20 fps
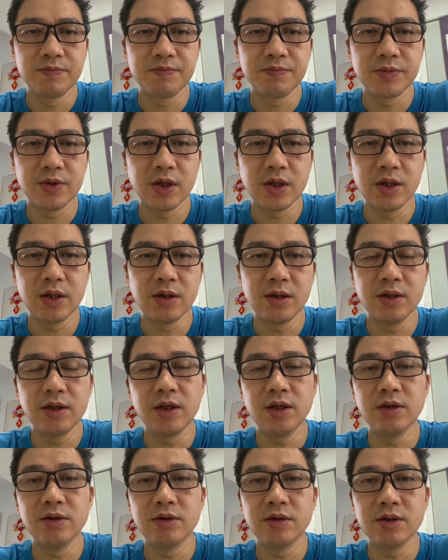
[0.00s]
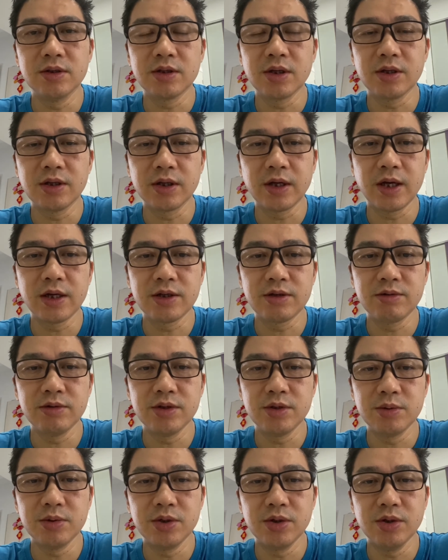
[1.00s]
Uh, and then there's other
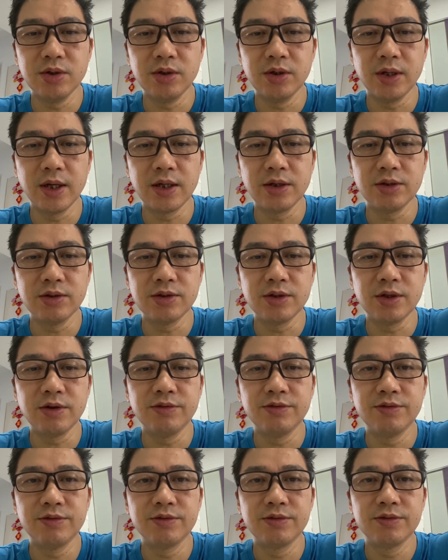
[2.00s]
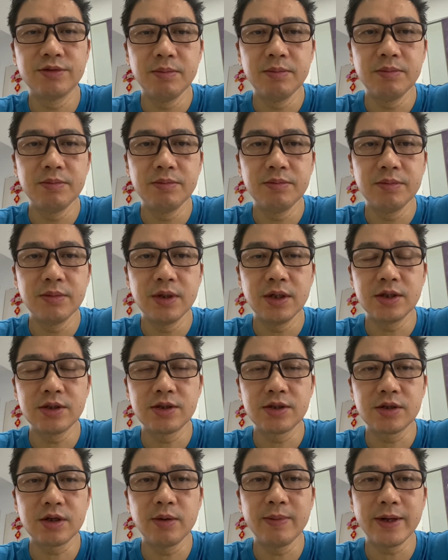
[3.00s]
categories which you can add yourself. Um,
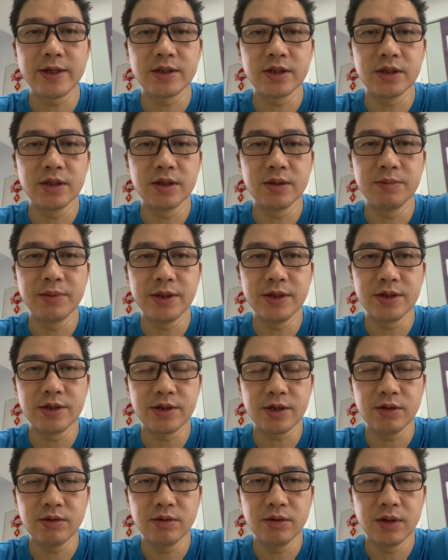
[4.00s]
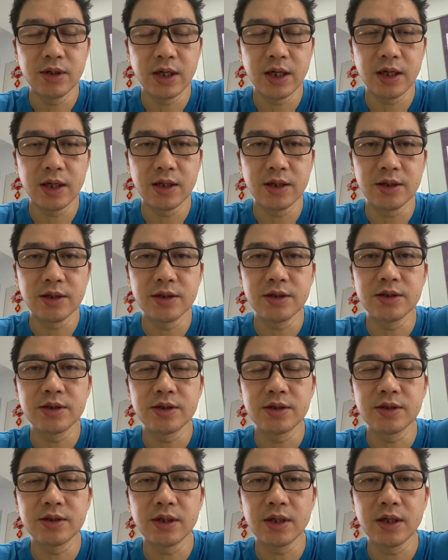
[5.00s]
let's go back to Peter So and
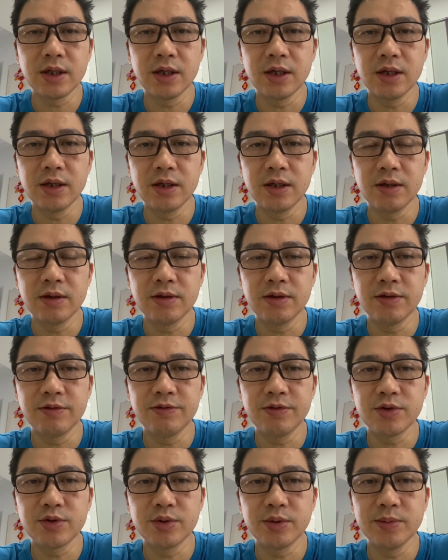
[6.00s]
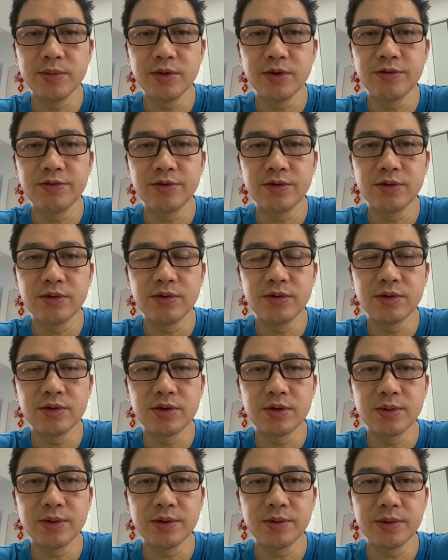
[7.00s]
uh, the Feng Shui book for
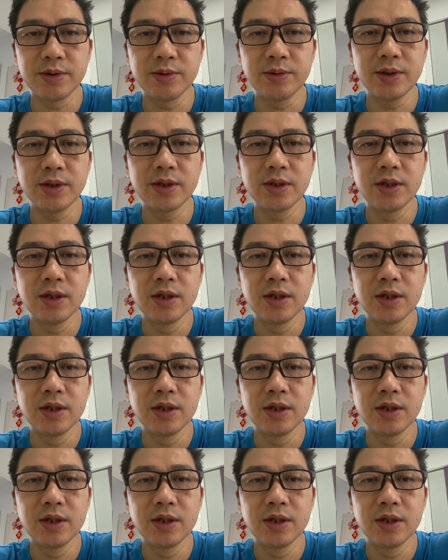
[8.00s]
twenty twenty-one.